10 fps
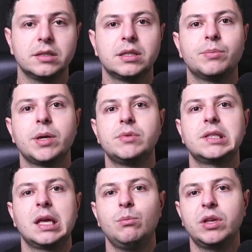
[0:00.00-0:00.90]
Sometimes it
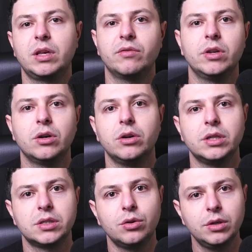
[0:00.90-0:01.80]
can be given on
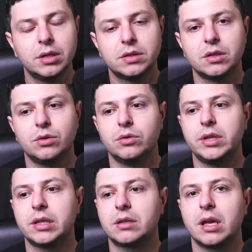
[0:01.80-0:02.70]
its own, so
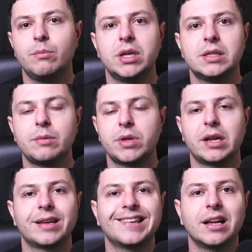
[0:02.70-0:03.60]
that can be something
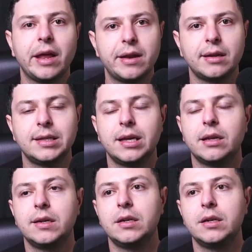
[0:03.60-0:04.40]
like a Clenid inhaler,